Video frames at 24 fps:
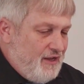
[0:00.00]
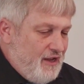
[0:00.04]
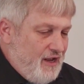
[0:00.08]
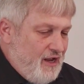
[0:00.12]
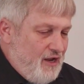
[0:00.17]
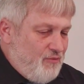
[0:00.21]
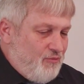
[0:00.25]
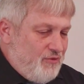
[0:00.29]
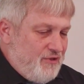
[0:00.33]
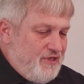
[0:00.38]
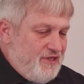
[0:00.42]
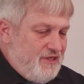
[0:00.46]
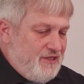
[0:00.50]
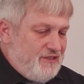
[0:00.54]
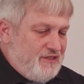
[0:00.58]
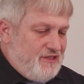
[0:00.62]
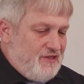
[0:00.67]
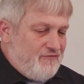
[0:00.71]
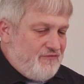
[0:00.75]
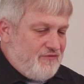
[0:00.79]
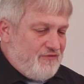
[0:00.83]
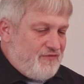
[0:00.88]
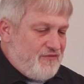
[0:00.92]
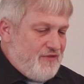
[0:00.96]
And when he had
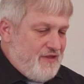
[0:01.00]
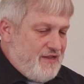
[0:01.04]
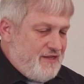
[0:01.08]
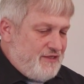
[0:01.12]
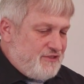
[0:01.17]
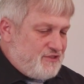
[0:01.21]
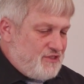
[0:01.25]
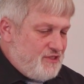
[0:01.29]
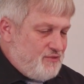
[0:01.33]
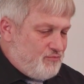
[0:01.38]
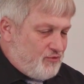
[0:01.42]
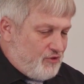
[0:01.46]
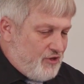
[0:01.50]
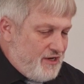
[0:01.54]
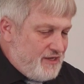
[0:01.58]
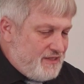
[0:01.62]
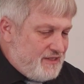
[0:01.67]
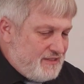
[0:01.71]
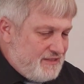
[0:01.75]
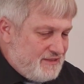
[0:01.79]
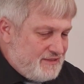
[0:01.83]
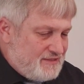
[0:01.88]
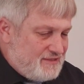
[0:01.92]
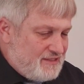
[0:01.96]
given thanks, he brake
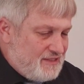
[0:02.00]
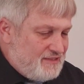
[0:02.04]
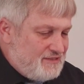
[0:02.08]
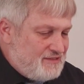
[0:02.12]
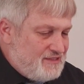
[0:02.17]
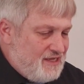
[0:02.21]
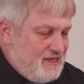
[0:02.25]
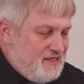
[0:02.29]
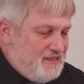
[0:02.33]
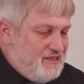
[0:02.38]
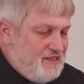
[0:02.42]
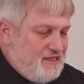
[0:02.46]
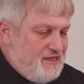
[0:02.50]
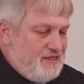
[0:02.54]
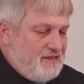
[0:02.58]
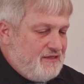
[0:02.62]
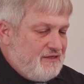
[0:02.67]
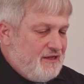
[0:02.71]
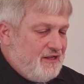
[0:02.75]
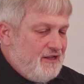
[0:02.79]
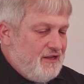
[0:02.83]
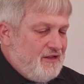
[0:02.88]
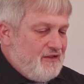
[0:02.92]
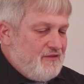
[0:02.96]
it and said, Take,
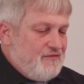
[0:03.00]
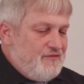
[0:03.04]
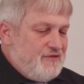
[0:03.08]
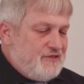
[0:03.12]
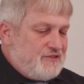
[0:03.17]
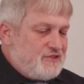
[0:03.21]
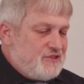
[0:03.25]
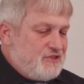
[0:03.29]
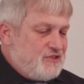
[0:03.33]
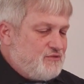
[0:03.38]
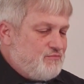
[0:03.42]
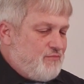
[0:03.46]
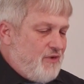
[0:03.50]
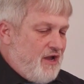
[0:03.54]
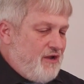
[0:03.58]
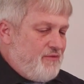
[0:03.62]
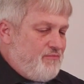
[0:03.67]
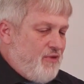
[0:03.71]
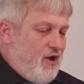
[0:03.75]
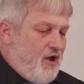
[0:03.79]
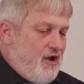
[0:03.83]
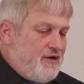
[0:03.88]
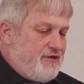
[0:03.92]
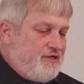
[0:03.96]
eat. This is my
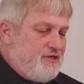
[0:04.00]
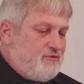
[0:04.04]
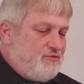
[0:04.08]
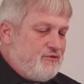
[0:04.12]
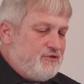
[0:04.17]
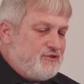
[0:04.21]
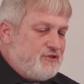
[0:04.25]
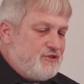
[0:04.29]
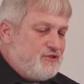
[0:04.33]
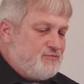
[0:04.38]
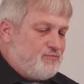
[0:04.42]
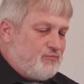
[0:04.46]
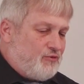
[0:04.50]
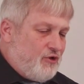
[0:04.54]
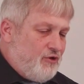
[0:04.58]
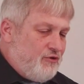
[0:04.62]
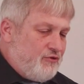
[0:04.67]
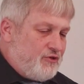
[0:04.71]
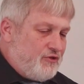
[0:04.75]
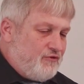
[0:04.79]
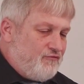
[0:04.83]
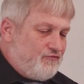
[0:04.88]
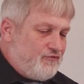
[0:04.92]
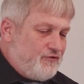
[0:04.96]
body, which is
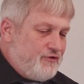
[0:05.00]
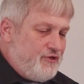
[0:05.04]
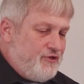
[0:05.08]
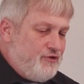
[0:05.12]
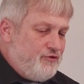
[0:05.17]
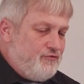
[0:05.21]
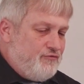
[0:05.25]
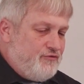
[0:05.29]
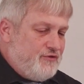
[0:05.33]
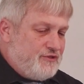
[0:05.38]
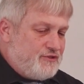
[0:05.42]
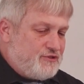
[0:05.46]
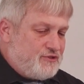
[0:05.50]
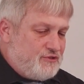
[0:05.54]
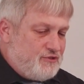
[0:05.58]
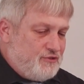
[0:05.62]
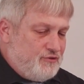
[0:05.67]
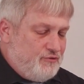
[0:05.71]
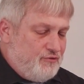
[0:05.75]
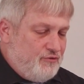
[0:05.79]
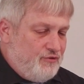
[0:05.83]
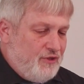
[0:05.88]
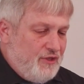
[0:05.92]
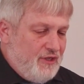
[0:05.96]
broken for you. This
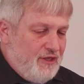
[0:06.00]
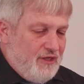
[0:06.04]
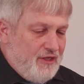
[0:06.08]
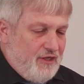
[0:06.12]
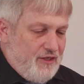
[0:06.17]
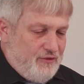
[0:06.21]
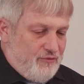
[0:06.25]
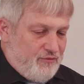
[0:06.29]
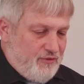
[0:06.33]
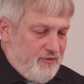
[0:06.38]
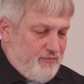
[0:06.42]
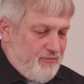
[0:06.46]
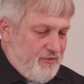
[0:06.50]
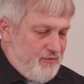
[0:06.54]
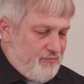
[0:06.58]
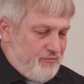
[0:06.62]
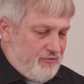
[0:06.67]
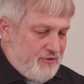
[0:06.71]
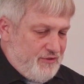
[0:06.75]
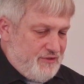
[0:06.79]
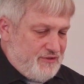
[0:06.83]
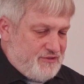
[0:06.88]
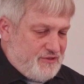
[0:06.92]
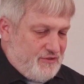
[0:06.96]
do in
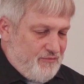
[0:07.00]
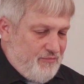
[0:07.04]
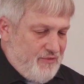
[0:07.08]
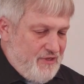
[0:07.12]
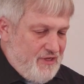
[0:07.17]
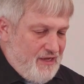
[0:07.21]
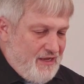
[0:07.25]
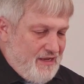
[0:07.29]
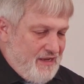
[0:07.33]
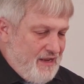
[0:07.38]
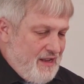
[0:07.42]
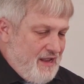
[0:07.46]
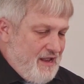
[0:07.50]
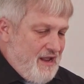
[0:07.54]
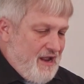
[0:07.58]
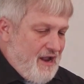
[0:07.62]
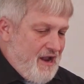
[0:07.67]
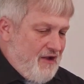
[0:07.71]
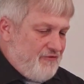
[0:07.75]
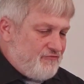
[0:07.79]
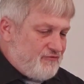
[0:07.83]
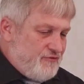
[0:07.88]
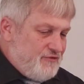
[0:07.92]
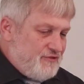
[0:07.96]
remembrance of me.
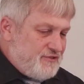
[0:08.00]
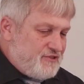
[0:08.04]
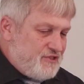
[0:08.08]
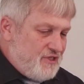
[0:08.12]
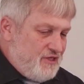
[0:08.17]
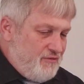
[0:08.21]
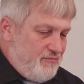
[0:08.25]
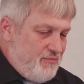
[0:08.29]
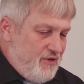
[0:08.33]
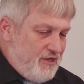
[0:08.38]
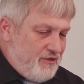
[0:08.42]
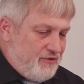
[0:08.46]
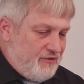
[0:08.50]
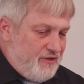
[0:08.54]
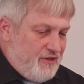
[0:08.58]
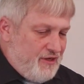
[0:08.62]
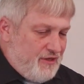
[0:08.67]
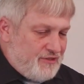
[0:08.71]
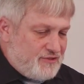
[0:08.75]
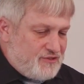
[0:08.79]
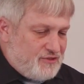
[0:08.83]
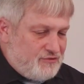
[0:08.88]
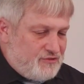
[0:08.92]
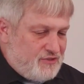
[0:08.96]
After the same manner, he
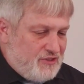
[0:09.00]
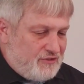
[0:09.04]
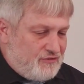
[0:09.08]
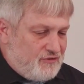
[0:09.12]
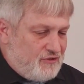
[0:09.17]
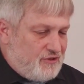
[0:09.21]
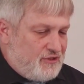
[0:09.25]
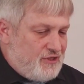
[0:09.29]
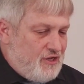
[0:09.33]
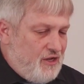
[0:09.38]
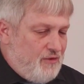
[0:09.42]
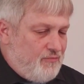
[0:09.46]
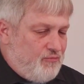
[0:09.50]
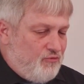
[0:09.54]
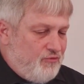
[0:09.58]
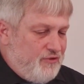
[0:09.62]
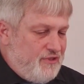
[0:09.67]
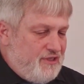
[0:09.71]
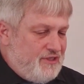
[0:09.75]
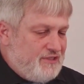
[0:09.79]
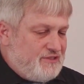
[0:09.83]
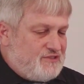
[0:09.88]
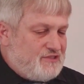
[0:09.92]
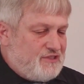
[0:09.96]
also took the cup when
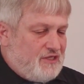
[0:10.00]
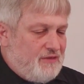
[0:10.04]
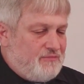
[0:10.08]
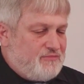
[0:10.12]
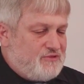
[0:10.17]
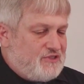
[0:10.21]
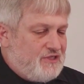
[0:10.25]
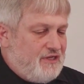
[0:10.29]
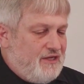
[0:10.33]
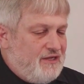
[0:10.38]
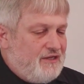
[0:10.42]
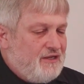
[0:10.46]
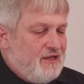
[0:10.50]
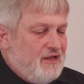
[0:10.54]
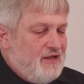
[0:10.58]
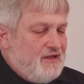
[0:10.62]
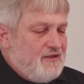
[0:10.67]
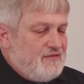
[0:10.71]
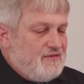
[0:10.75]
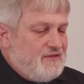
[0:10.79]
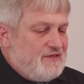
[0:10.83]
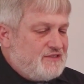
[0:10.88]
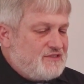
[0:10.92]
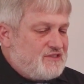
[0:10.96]
he had supped, saying,
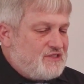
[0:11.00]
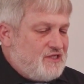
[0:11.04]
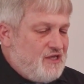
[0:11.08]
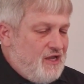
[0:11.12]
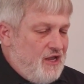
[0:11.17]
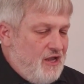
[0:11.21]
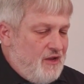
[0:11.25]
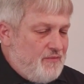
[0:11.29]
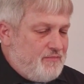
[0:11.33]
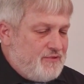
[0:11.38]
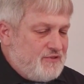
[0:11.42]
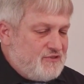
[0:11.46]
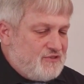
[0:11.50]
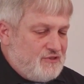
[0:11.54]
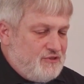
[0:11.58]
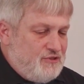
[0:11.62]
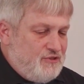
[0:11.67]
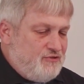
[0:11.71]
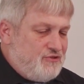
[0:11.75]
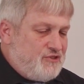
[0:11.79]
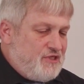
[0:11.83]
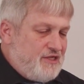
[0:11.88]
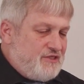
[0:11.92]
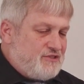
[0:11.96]
This cup is the
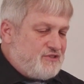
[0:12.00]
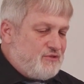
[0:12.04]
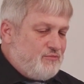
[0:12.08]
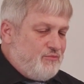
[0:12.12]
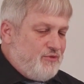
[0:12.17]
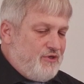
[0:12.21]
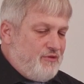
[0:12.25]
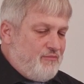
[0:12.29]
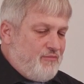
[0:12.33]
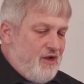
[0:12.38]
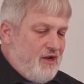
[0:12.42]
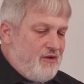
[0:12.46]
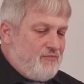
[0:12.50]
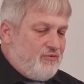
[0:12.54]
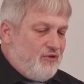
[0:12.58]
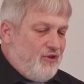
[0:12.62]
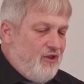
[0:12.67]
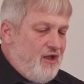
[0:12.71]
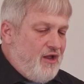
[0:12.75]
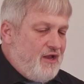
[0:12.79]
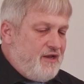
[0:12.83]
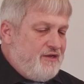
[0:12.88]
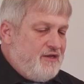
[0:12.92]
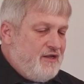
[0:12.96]
New Testament in my
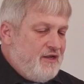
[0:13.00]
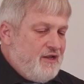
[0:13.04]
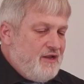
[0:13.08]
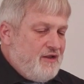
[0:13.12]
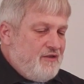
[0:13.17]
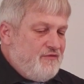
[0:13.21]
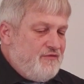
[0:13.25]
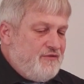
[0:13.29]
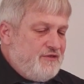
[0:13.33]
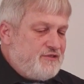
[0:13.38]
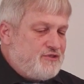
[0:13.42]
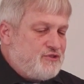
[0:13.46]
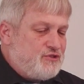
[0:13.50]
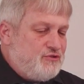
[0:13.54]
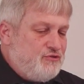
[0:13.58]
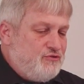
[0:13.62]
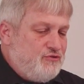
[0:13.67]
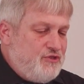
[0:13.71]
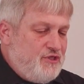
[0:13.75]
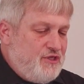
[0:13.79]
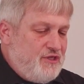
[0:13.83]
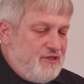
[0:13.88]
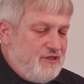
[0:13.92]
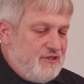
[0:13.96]
blood. This do
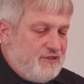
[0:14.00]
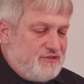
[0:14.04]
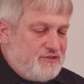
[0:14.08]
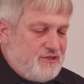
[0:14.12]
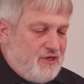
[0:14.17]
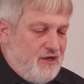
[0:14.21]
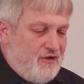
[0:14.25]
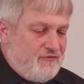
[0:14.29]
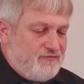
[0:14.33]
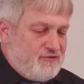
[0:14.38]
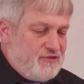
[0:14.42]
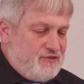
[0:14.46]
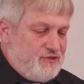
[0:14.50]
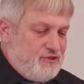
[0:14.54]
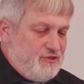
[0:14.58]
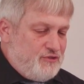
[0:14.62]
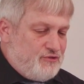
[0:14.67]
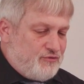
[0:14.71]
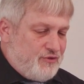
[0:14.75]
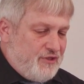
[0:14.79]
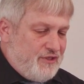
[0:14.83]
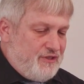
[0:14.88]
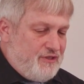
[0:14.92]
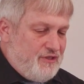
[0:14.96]
ye as oft as you
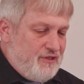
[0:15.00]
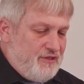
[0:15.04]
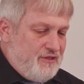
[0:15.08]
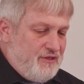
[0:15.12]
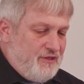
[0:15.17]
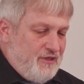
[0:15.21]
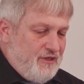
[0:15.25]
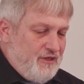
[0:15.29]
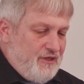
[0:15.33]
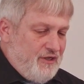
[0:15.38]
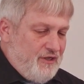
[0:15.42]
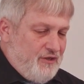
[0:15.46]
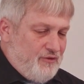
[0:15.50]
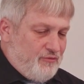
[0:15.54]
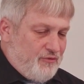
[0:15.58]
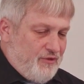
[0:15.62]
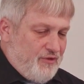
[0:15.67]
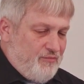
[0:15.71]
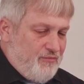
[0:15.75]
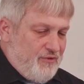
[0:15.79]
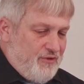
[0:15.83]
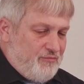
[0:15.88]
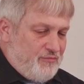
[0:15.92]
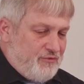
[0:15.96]
drink it in
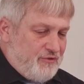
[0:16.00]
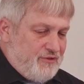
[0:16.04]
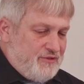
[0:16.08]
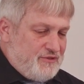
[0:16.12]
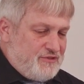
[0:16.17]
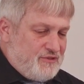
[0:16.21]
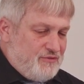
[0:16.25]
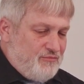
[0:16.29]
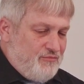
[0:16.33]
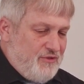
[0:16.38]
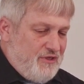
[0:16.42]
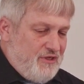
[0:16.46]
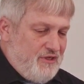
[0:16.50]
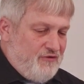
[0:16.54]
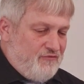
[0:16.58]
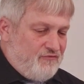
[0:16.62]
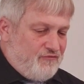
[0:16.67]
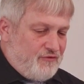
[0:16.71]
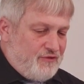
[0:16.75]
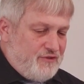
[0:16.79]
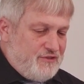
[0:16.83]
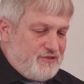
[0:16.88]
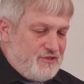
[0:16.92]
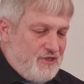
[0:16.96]
remembrance of me.
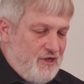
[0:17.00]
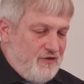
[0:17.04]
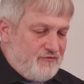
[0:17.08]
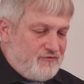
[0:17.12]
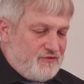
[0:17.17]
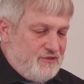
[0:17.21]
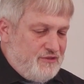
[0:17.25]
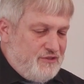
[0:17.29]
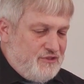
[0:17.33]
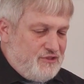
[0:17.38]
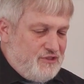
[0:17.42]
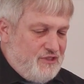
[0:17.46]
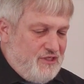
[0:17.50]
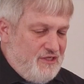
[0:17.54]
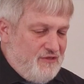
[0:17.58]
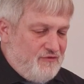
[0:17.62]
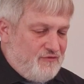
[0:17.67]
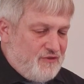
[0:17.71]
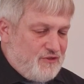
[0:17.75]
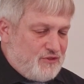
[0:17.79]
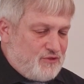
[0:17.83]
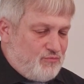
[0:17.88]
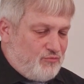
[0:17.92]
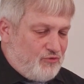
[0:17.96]
For as often as ye eat
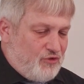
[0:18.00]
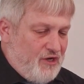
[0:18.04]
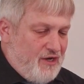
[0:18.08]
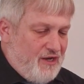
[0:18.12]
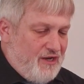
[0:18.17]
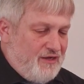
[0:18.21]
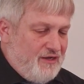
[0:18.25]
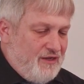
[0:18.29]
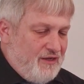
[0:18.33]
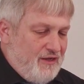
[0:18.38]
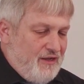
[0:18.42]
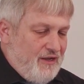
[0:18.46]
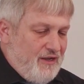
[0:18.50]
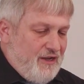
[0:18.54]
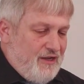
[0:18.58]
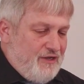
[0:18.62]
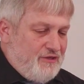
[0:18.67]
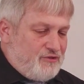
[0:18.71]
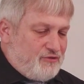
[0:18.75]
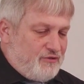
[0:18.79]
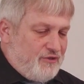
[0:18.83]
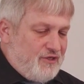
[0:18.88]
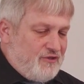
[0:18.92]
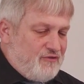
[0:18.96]
this bread and
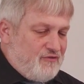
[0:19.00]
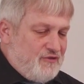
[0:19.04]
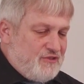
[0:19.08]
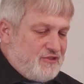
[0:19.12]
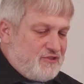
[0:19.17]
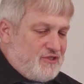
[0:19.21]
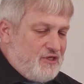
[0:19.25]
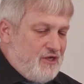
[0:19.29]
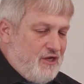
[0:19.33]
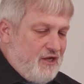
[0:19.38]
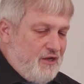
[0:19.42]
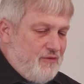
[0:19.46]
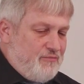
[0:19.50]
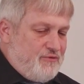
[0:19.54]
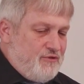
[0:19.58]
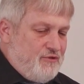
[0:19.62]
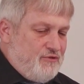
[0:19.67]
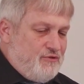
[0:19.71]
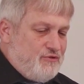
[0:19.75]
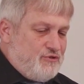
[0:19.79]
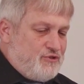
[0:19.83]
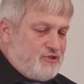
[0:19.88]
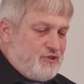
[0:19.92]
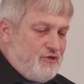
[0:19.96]
drink this cup, you
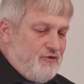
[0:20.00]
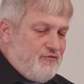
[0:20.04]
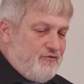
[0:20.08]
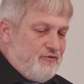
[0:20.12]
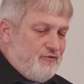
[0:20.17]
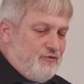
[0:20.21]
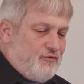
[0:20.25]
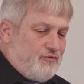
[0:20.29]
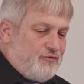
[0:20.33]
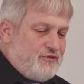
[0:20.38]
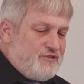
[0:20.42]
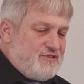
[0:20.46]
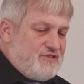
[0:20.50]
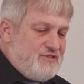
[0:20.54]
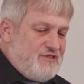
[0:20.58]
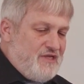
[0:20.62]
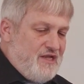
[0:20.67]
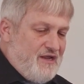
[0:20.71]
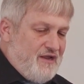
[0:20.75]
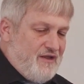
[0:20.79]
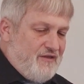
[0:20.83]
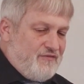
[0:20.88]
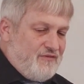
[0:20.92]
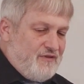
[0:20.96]
do show the Lord's
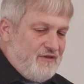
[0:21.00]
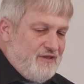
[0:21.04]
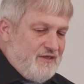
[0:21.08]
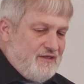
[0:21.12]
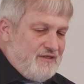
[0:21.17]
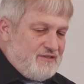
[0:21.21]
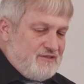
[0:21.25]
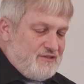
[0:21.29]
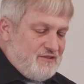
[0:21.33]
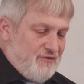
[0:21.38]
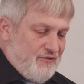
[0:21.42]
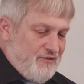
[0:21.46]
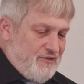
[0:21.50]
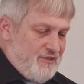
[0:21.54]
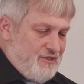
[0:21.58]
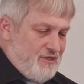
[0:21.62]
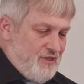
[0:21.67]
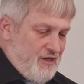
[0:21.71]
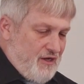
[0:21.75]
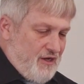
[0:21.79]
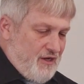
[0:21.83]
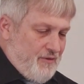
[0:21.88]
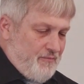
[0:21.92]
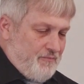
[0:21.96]
death till he
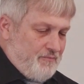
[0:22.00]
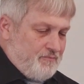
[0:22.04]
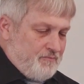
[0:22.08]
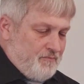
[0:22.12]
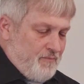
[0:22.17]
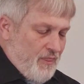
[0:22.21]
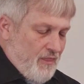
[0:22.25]
come.